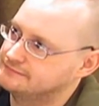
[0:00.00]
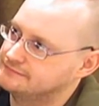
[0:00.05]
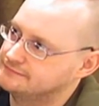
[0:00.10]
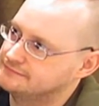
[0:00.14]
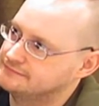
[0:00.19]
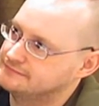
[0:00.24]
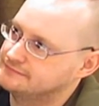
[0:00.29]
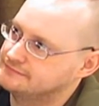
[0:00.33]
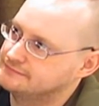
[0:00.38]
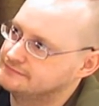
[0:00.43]

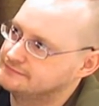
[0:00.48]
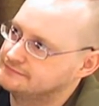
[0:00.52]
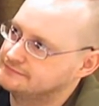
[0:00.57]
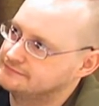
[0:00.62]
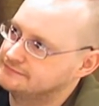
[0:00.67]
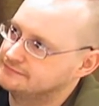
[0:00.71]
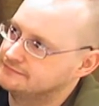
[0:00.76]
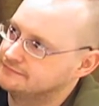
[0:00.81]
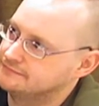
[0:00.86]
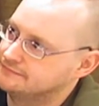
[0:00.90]

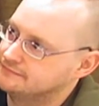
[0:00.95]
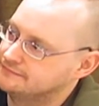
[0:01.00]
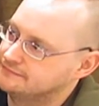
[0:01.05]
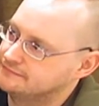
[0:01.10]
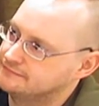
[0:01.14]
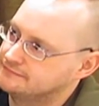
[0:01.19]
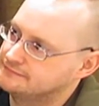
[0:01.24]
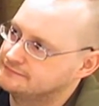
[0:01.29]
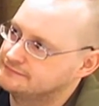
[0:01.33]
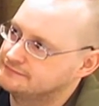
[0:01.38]

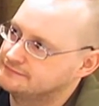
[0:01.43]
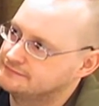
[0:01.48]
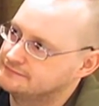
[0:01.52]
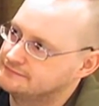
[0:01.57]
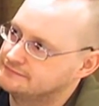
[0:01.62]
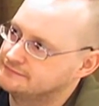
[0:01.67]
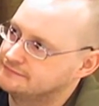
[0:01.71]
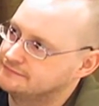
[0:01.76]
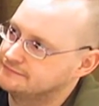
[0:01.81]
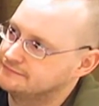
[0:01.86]

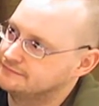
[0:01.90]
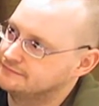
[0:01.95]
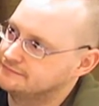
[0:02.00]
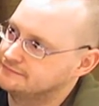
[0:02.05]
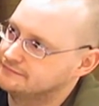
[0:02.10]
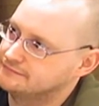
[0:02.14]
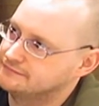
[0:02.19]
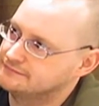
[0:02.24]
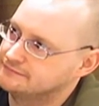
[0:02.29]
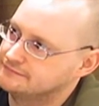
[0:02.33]

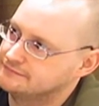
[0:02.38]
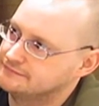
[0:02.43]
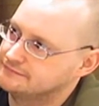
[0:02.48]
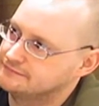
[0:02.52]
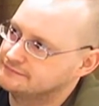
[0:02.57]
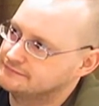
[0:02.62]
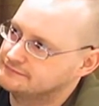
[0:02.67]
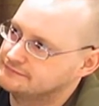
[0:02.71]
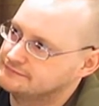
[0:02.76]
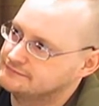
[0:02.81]

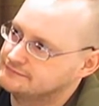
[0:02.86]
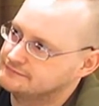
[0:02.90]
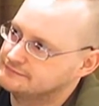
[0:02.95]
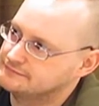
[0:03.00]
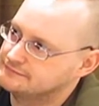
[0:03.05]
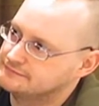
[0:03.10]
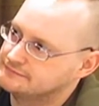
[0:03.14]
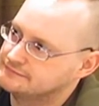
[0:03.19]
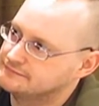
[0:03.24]
[no speech]